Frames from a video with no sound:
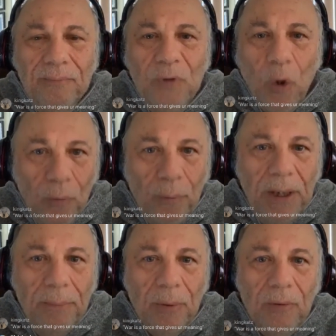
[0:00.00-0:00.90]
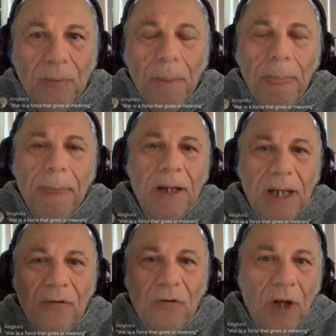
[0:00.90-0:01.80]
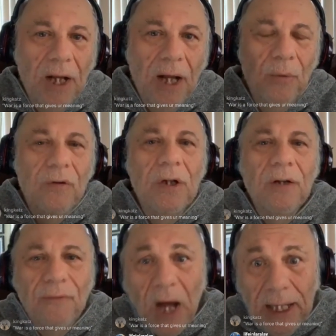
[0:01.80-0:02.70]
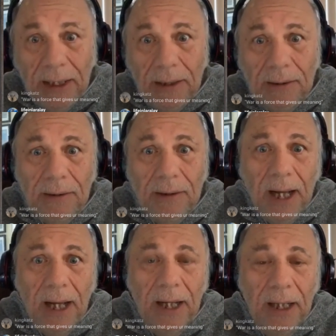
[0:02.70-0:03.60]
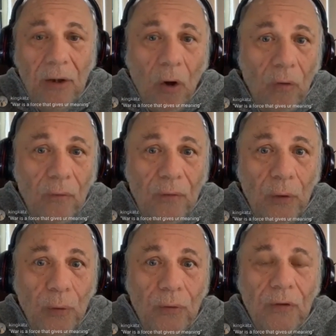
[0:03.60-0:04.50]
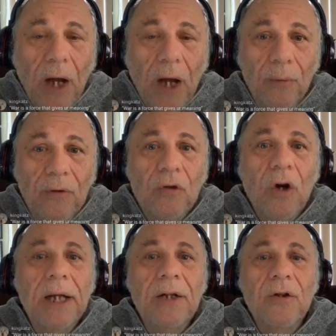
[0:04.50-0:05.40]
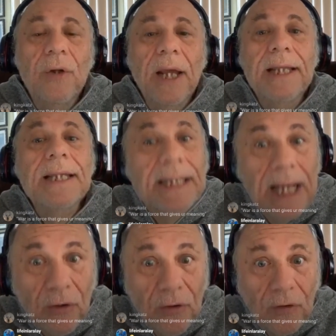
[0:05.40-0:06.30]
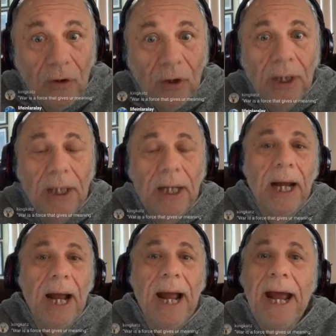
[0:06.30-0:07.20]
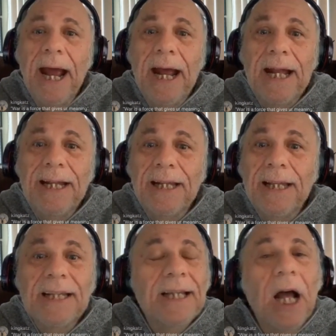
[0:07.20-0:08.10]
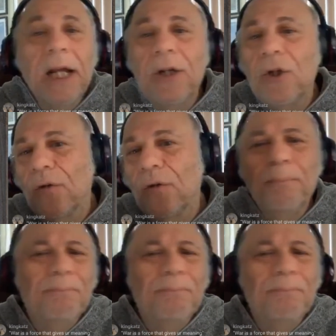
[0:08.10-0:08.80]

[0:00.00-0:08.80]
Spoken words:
told people yesterday I was in a fight in Whole Foods. I was trying to get seltzer, and this guy just